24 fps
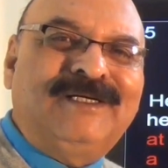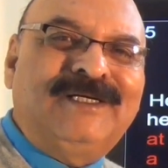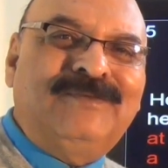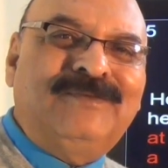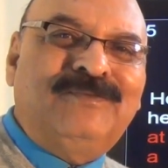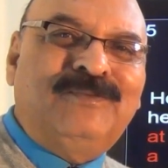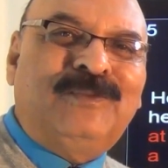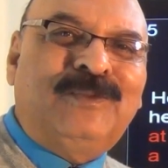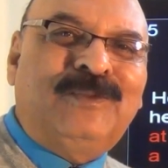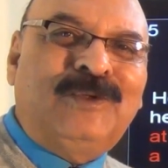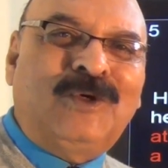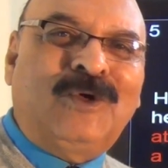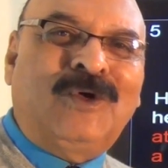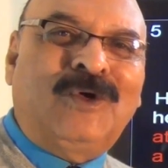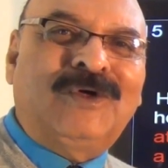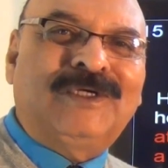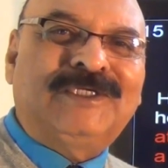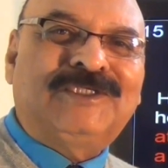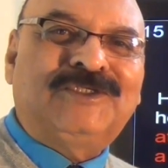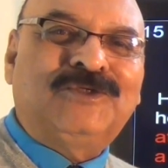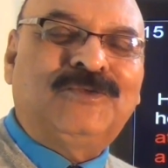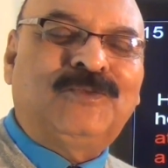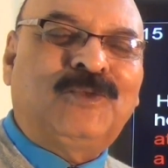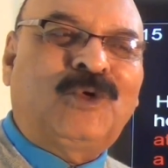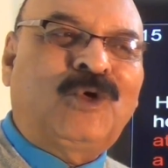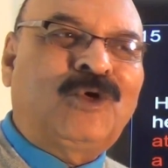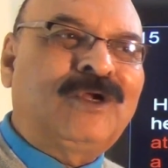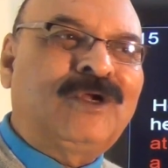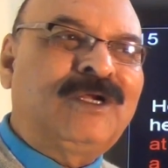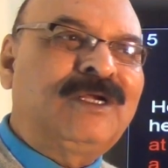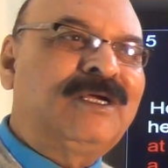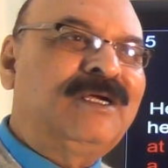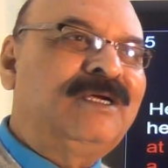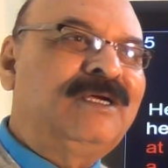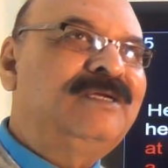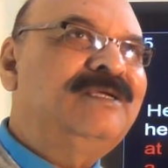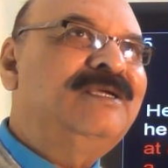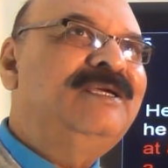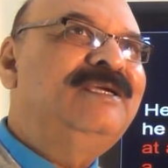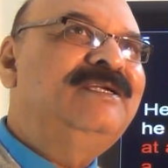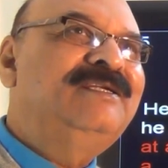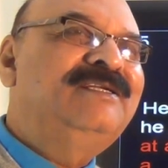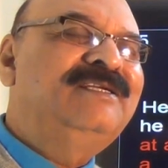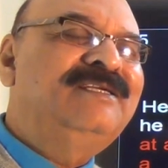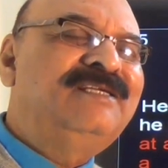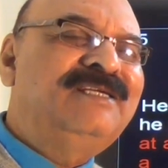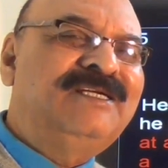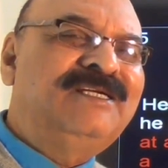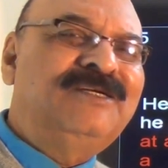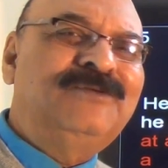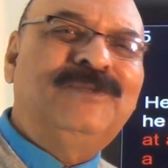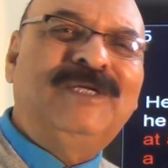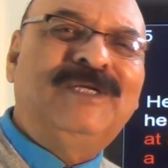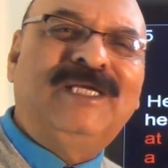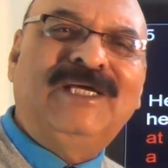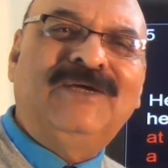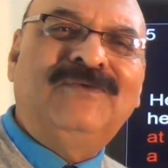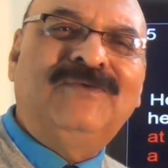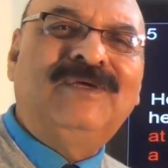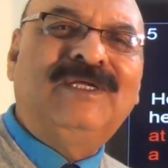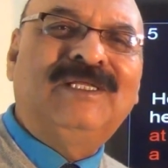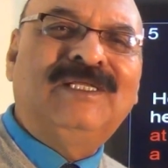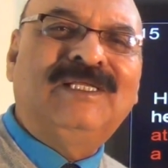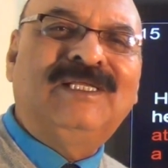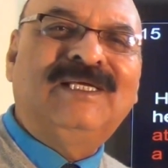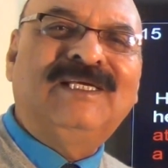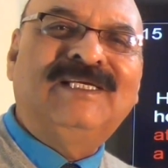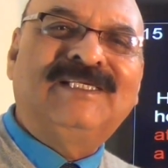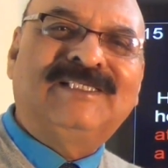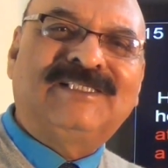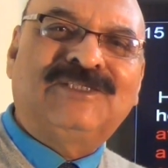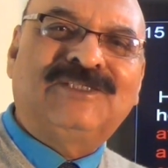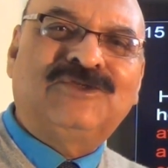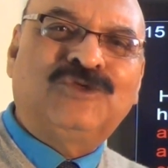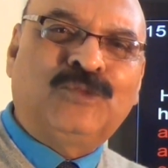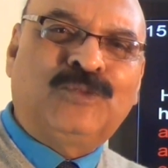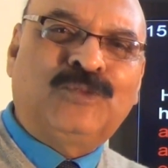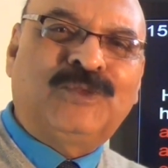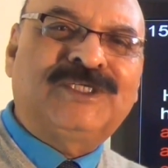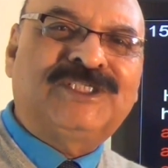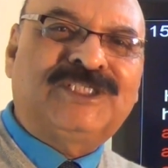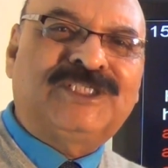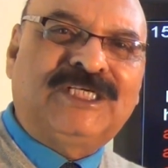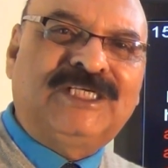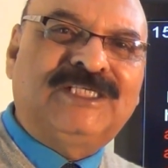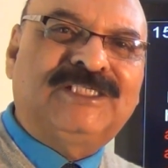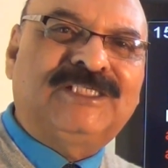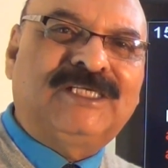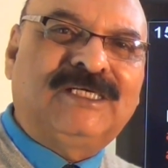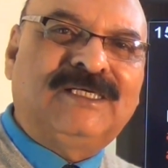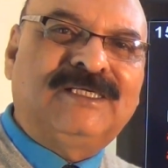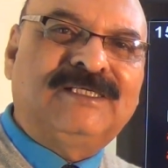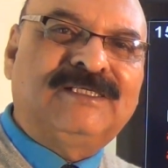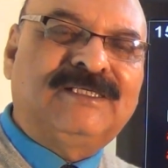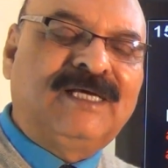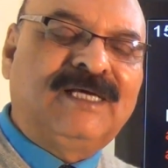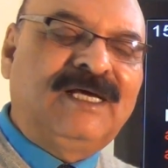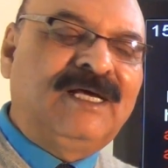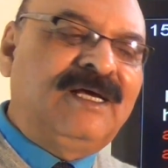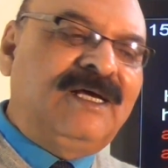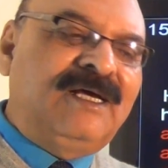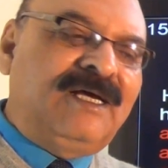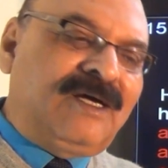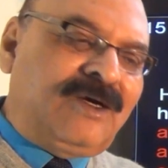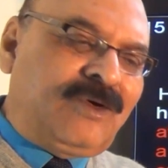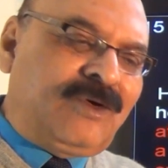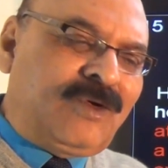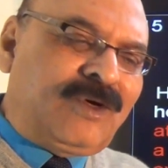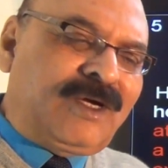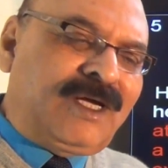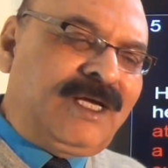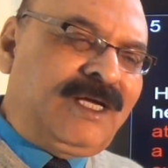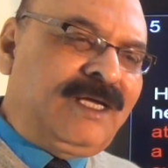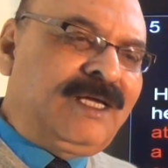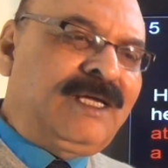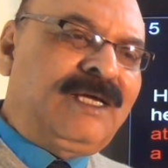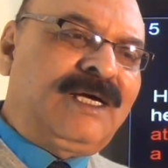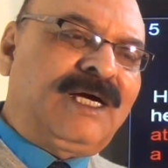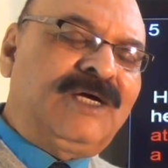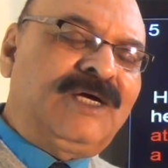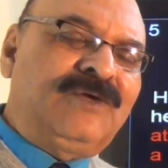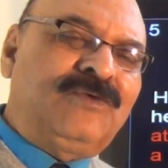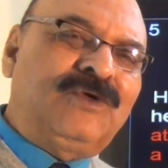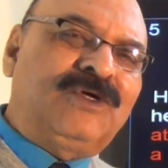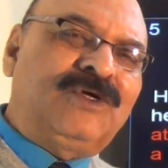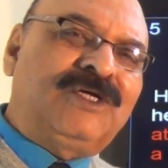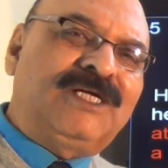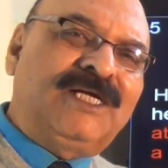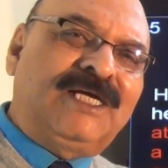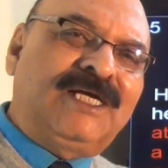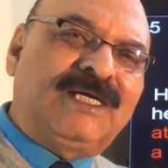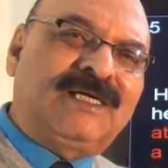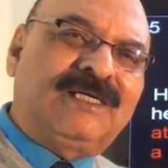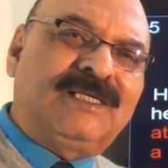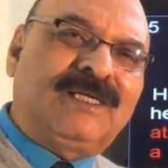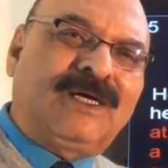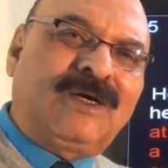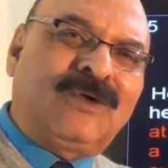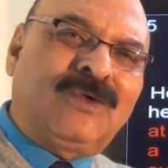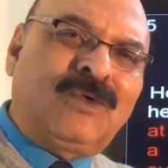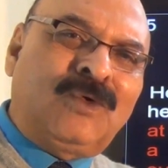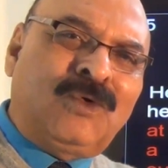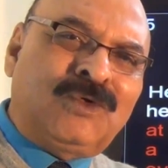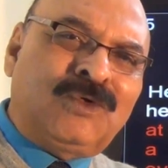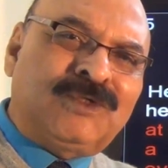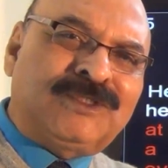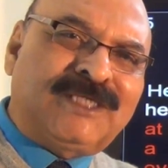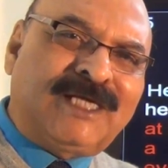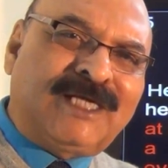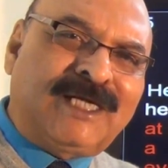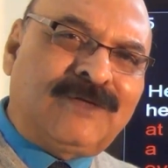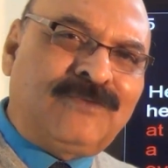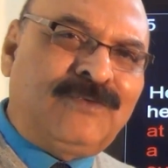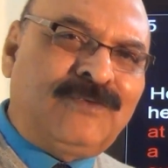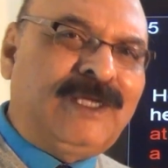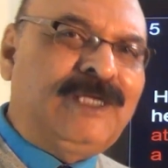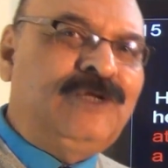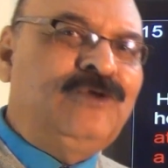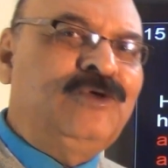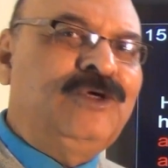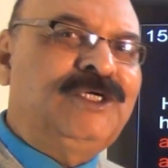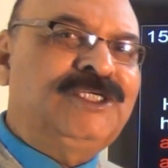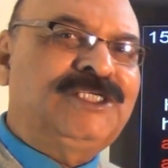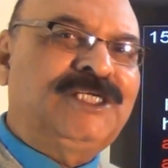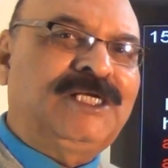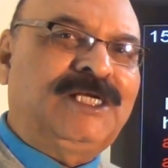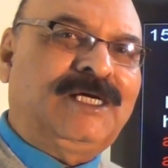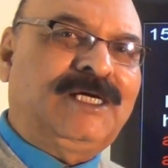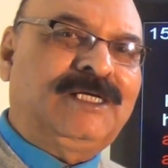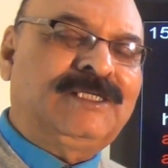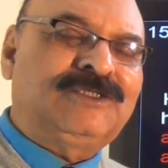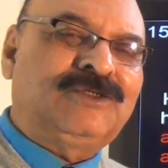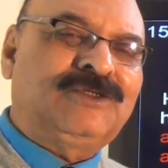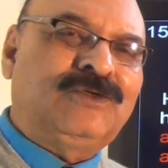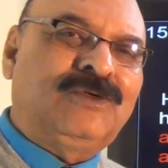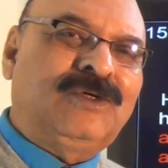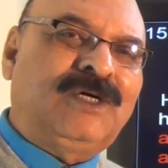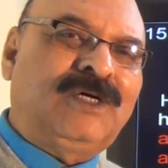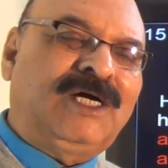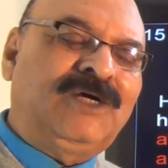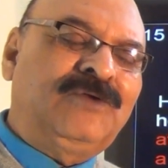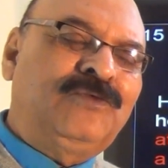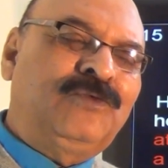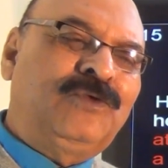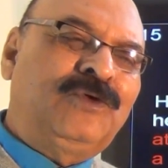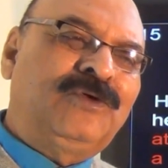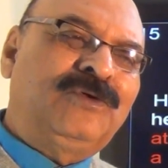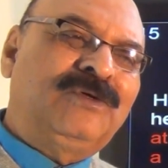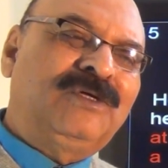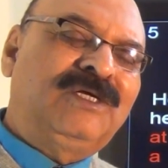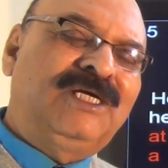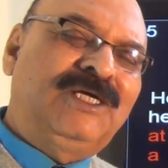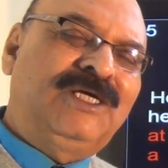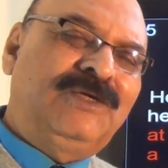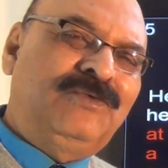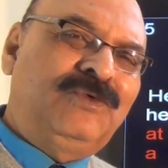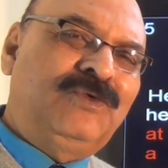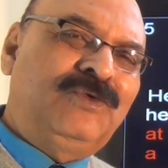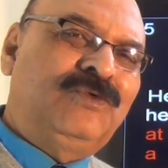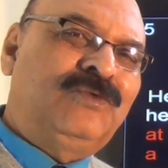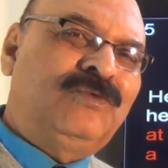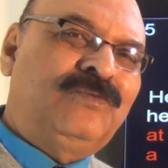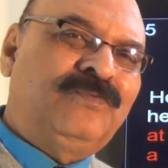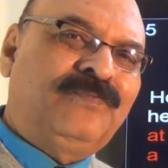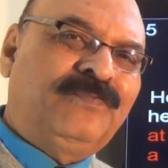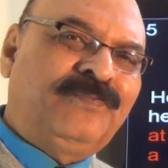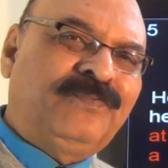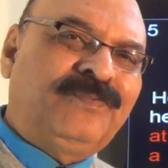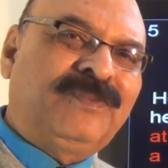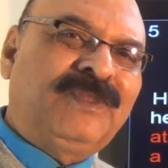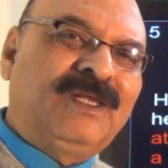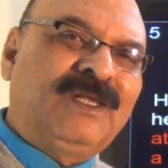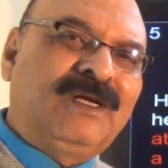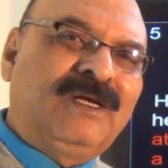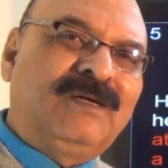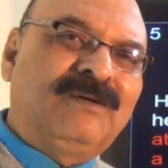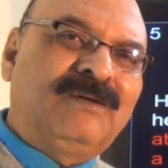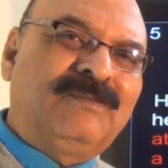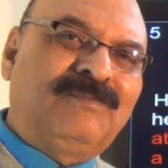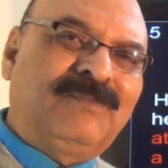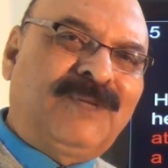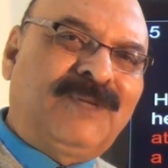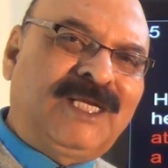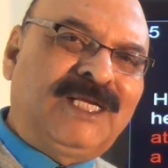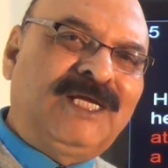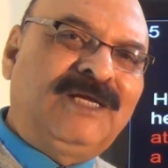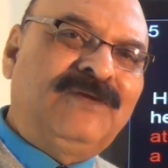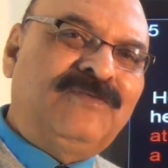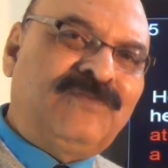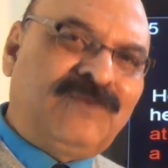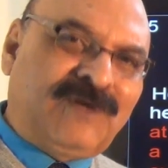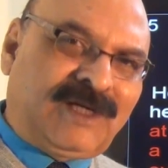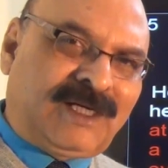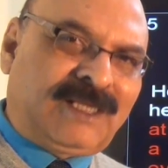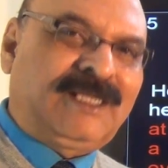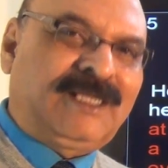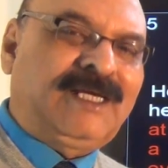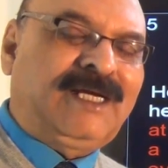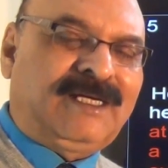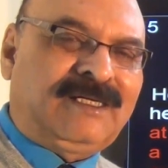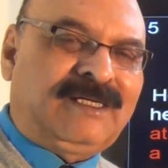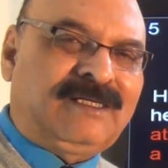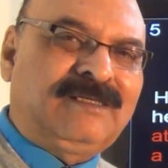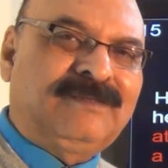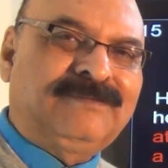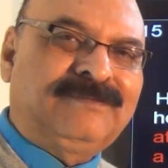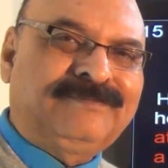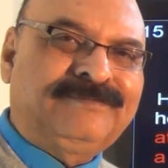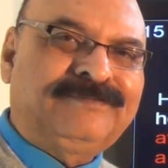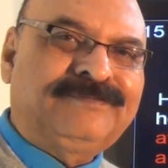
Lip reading: he belonged to modern country, didn't believe in these superstitions. Okay, I would take the ghost at valuation also. I would give you money for that.